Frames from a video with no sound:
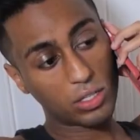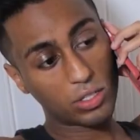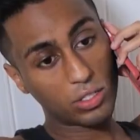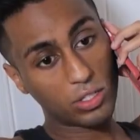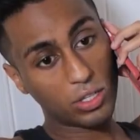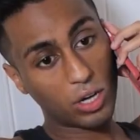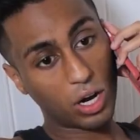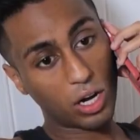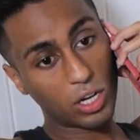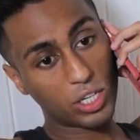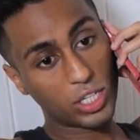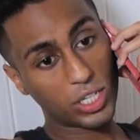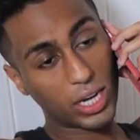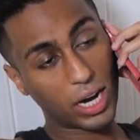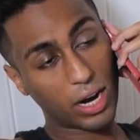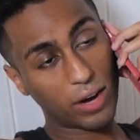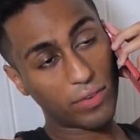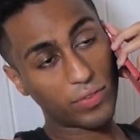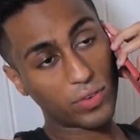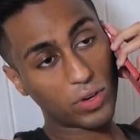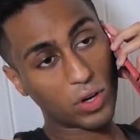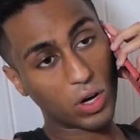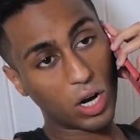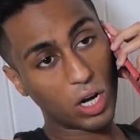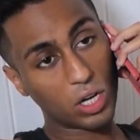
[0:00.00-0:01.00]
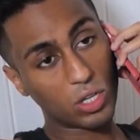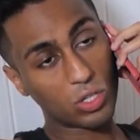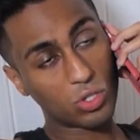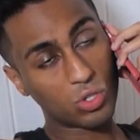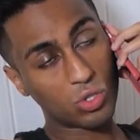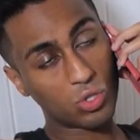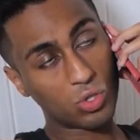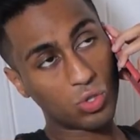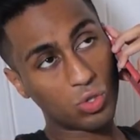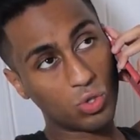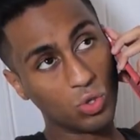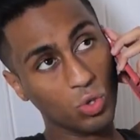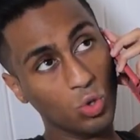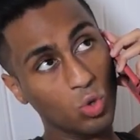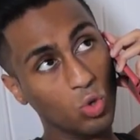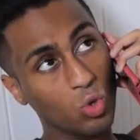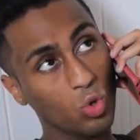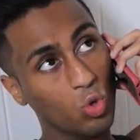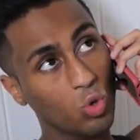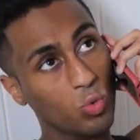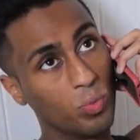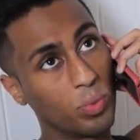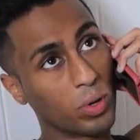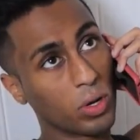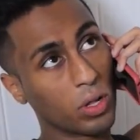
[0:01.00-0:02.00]
charging after a
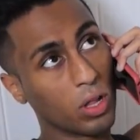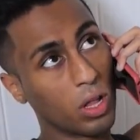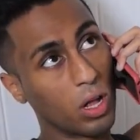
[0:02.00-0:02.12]
super